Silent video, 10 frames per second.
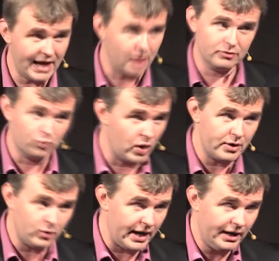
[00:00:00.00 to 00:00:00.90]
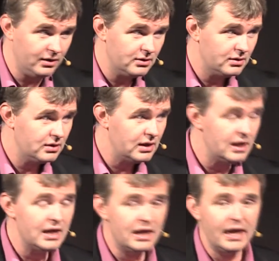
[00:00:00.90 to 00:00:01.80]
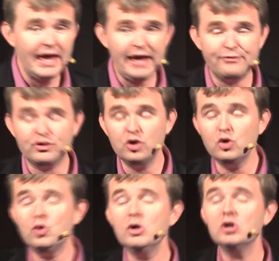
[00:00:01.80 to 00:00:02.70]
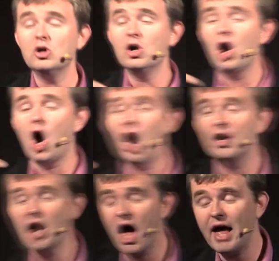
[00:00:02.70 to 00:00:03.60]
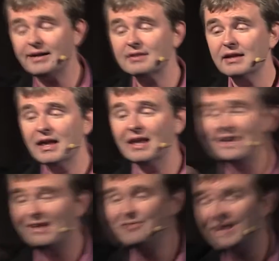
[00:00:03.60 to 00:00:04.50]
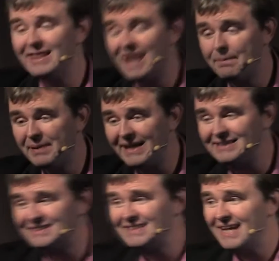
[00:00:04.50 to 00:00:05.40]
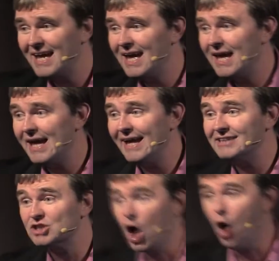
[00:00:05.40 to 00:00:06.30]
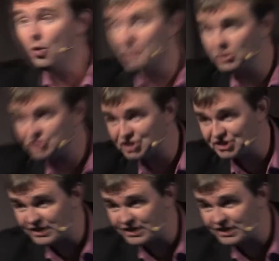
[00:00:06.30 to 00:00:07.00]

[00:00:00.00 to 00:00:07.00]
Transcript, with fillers: out and run away. If you are not living in that peace, it's almost as